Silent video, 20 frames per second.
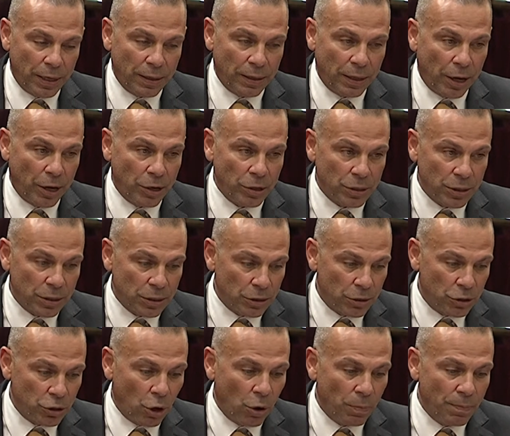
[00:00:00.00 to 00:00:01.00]
that those
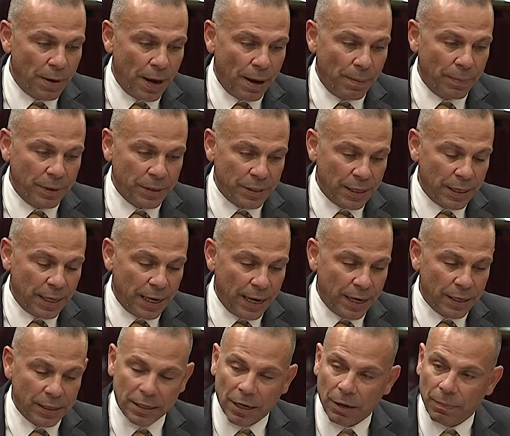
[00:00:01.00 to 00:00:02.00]
job numbers are
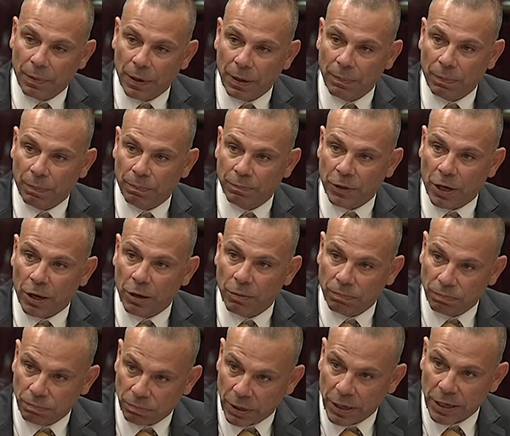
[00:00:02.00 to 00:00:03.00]
there so
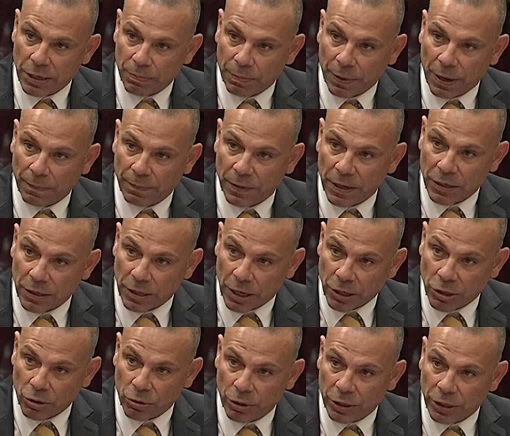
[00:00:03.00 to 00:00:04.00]

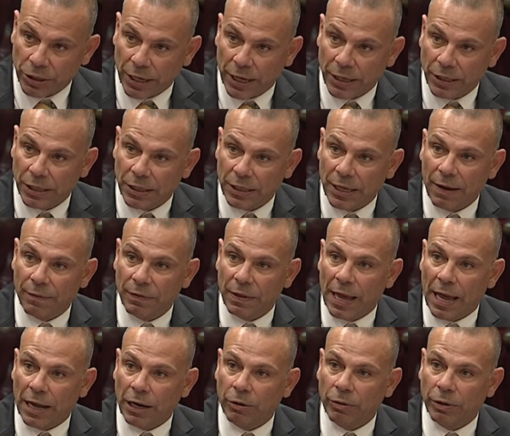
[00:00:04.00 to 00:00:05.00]
these organisations have
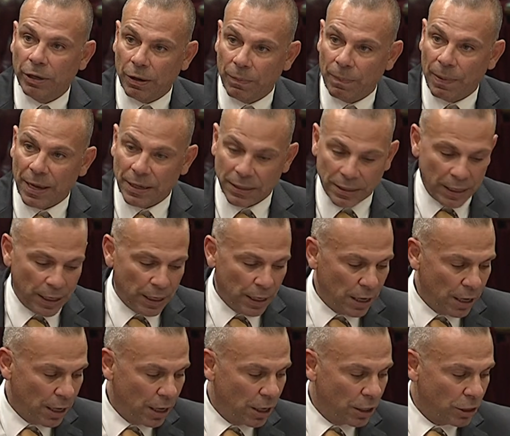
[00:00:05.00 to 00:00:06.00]
the adequate capacity
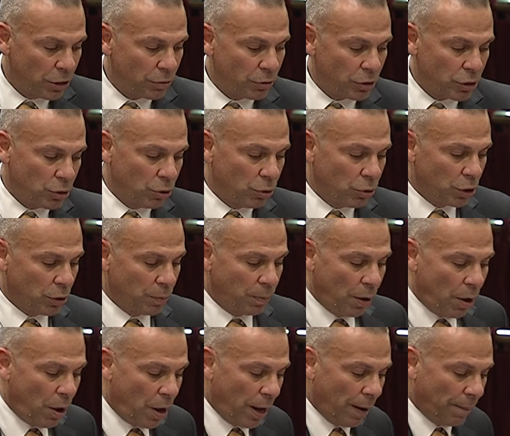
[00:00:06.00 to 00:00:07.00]
to restore
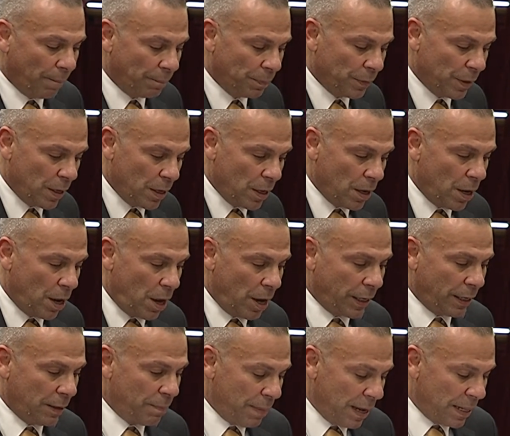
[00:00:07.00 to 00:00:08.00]
supply.
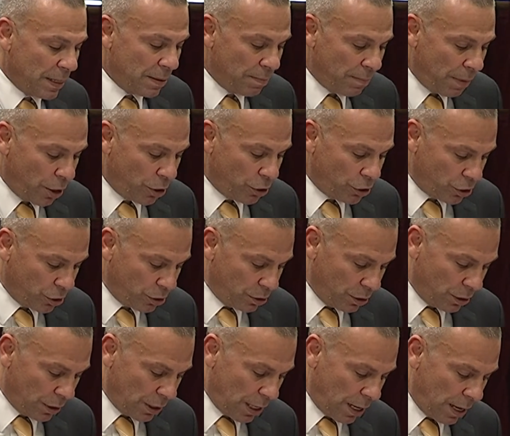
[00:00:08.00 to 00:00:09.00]
I commend the
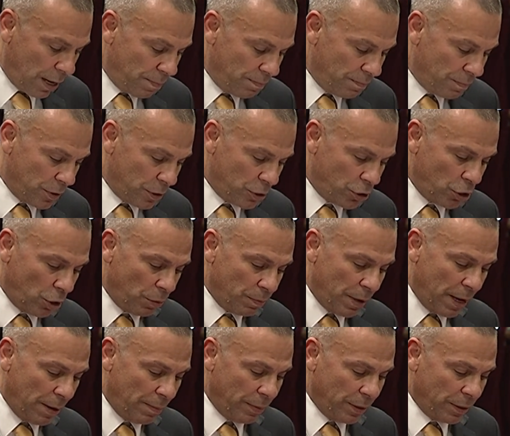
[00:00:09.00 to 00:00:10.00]
motion. The
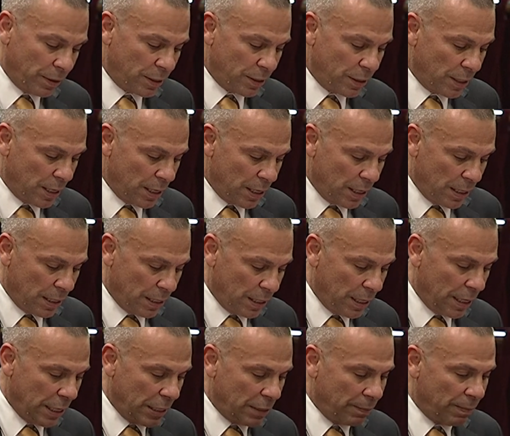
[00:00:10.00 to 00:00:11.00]
job numbers
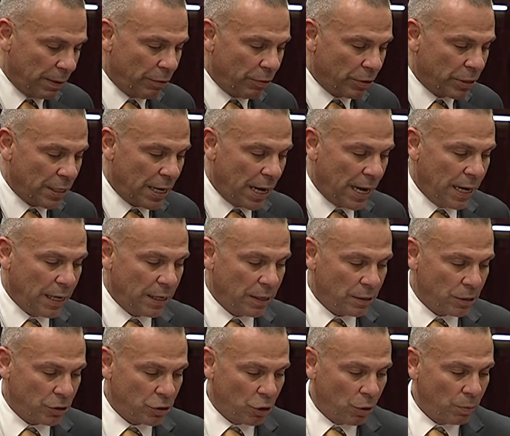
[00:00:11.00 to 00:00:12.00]
need to be retained
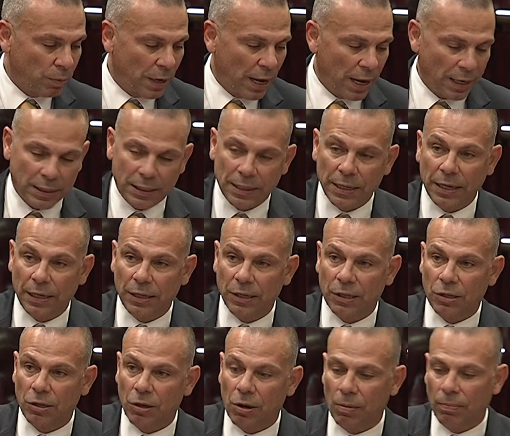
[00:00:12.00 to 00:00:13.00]
and the job cuts need to
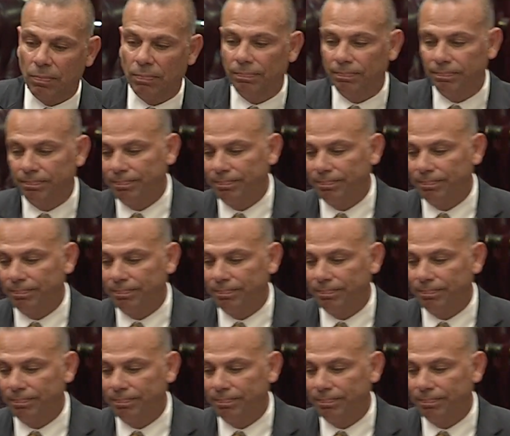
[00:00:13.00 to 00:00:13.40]
stop.